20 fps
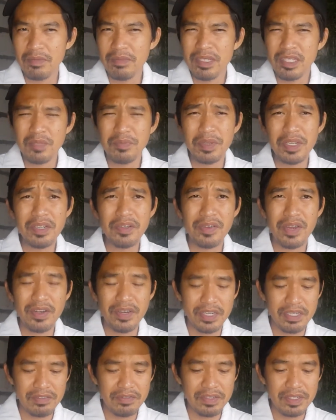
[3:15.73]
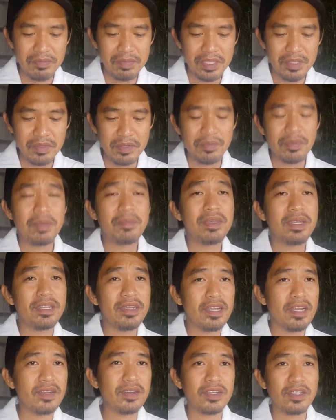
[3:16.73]
That's pretty rare in the Philippines, but maybe in
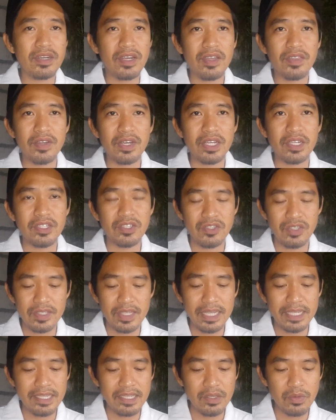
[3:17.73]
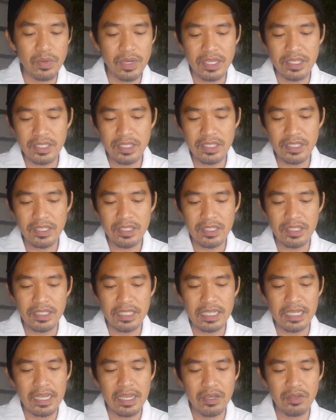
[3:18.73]
other countries like the US, it's
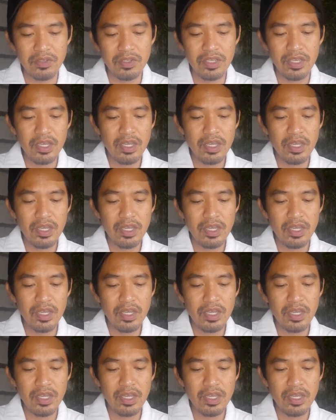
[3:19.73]
allowed.